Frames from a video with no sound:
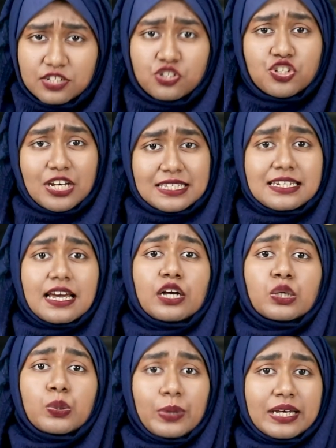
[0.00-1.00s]
just a
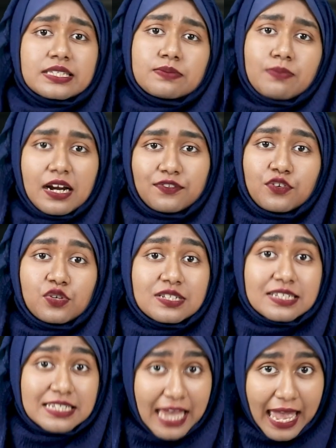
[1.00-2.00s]
quick smartphone
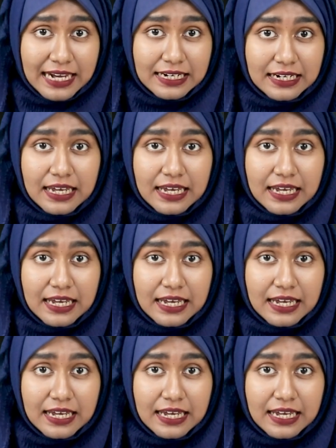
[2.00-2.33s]
scan.